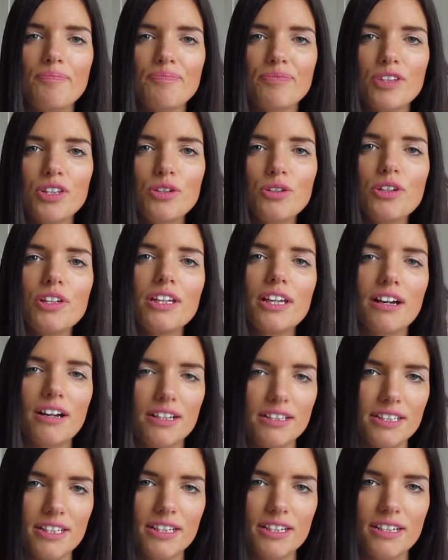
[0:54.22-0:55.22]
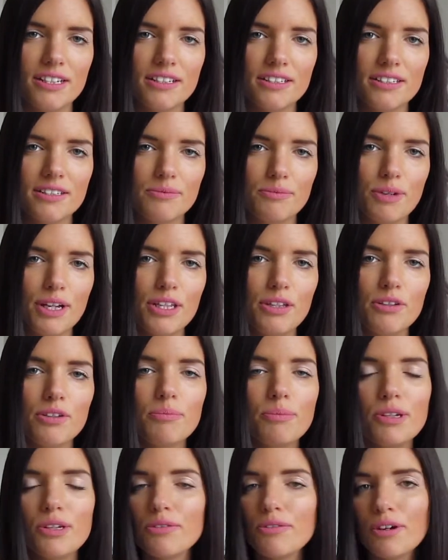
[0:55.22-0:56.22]
you can get ideas where you
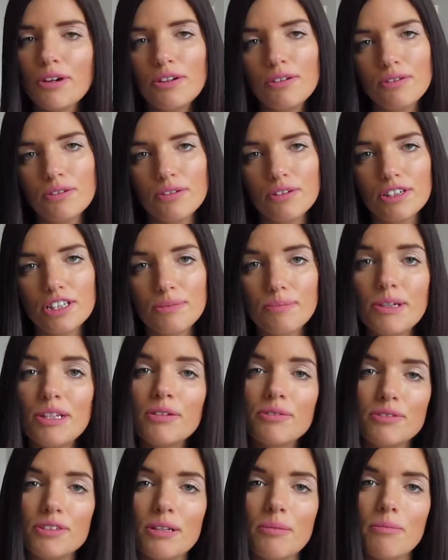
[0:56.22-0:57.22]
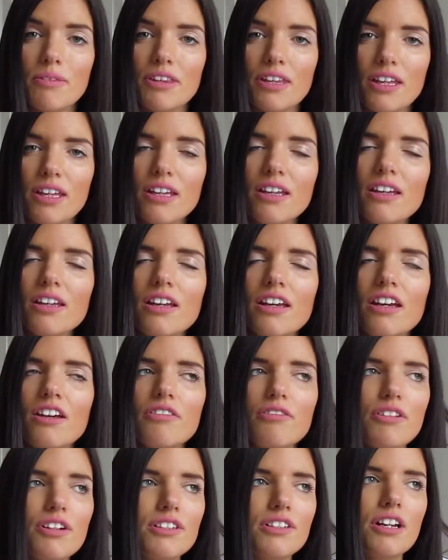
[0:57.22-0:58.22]
can put your own spin on something.
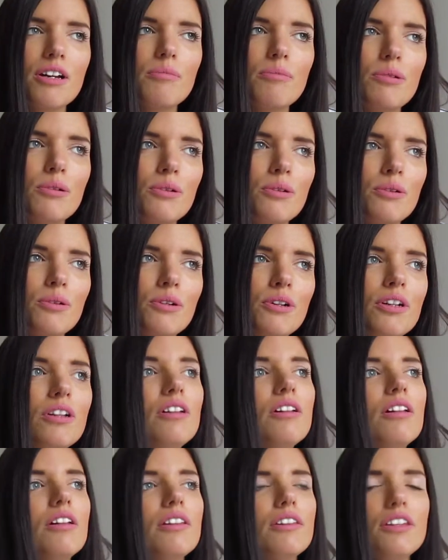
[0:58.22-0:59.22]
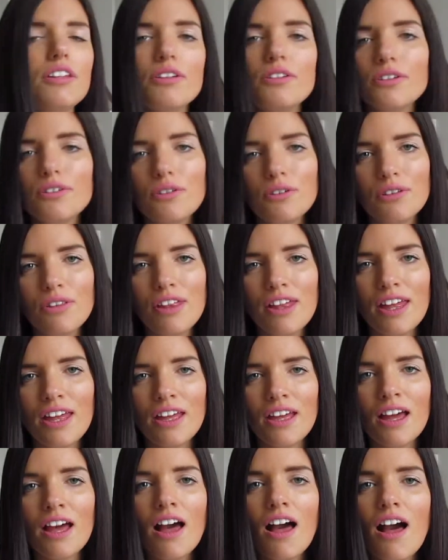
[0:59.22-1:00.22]
For example, the unicorn
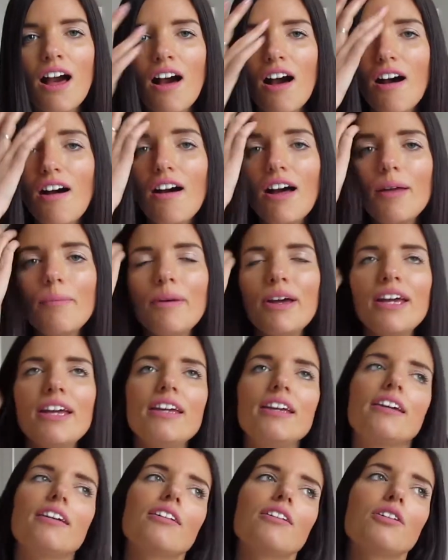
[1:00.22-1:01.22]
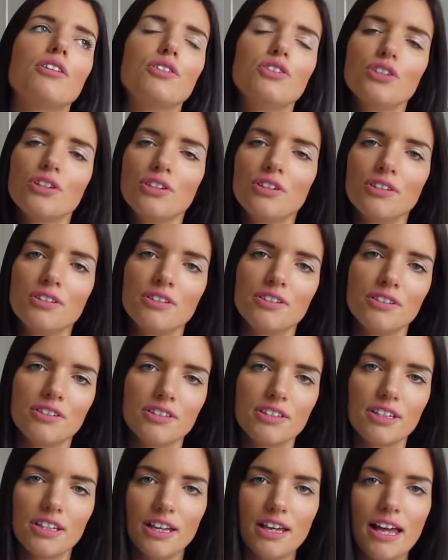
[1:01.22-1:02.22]
thing, I make
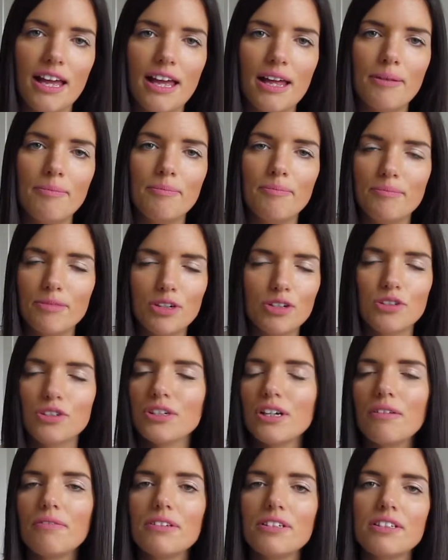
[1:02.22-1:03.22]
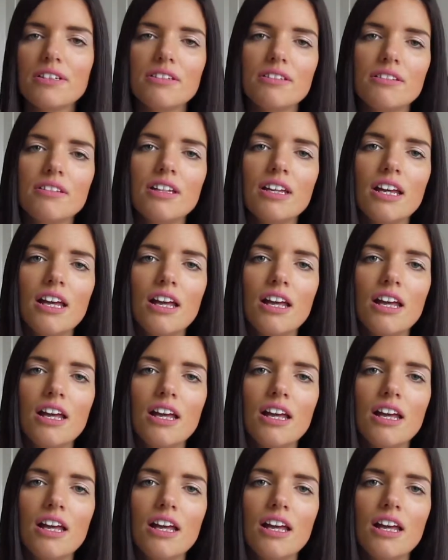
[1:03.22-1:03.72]
cushions, cushion covers and